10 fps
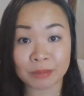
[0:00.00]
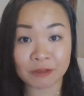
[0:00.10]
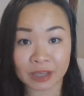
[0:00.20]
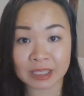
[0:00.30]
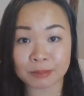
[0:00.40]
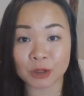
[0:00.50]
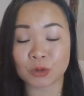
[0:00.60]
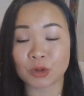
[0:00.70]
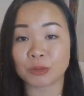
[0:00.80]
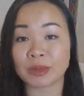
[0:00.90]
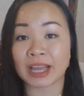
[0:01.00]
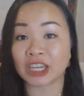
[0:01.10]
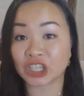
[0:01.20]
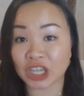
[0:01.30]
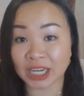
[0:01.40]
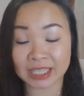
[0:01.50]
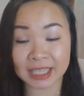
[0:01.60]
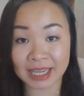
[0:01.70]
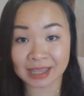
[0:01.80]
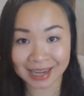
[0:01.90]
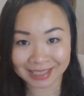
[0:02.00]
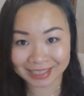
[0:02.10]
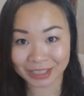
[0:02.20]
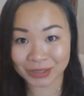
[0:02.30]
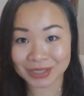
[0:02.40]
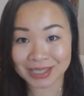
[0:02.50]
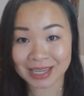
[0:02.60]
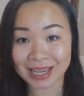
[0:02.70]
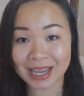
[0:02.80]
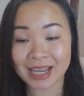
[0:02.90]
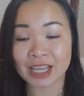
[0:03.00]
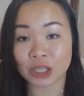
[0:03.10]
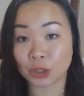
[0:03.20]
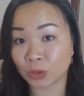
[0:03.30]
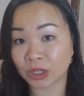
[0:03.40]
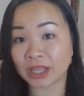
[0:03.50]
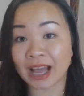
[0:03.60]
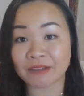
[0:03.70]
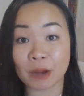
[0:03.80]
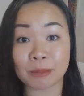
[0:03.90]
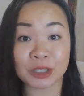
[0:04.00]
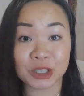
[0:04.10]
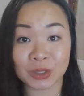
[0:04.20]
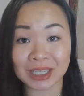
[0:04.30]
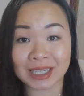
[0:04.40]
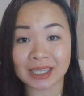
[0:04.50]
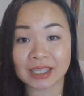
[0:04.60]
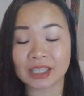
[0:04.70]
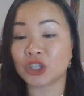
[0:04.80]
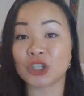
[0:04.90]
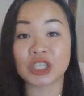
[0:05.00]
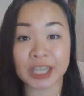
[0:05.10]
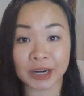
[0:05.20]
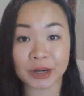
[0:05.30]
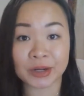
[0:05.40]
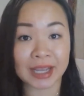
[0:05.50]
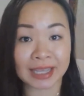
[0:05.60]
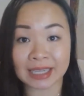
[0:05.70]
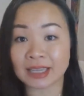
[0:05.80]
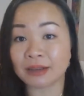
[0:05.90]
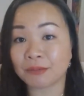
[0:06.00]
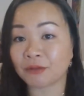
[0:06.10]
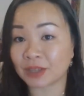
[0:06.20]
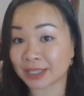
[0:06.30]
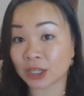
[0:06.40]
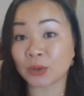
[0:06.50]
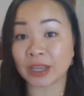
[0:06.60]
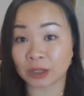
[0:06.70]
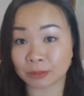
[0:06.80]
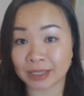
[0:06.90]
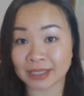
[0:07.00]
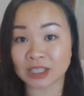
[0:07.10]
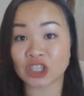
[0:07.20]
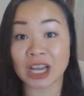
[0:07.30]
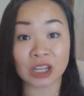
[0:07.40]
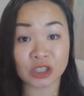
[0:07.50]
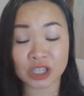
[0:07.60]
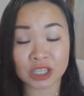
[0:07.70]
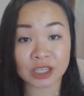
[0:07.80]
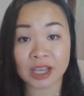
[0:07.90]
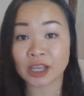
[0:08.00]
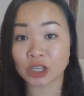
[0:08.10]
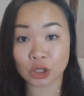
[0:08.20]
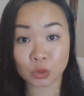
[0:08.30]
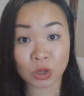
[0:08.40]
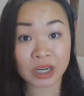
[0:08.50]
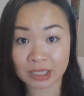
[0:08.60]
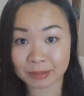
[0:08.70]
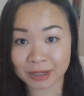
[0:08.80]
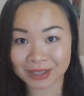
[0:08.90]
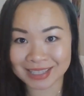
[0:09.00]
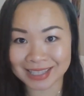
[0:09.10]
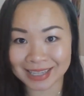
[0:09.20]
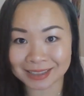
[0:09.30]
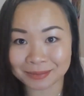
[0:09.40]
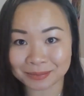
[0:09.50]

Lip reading: my Facebook group, Energetically Aligned Leaders. You will have the opportunity to share any physical ailments, challenges you are experiencing.